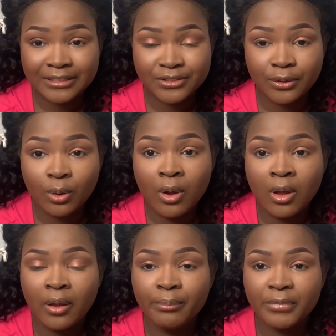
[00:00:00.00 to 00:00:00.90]
So
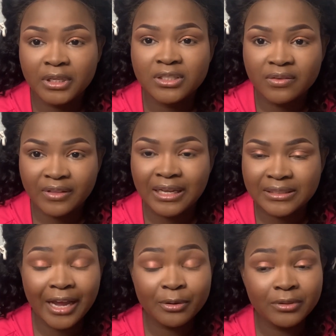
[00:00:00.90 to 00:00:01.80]
because of that,
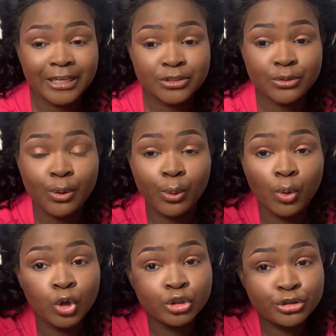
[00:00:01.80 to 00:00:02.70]
I don't like to go
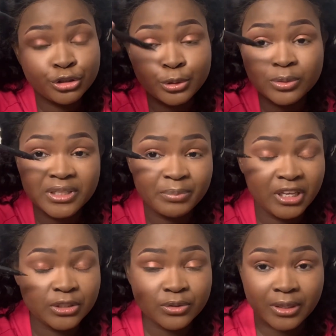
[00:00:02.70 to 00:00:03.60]
too deep
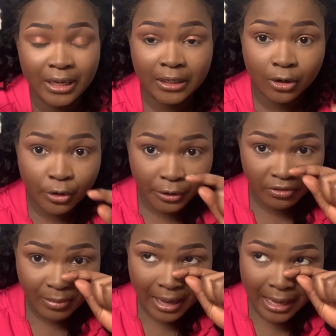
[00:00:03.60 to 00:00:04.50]
into the inner corner
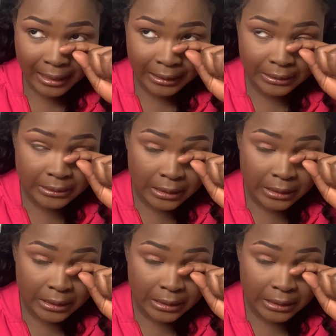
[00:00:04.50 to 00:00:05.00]
of my eye.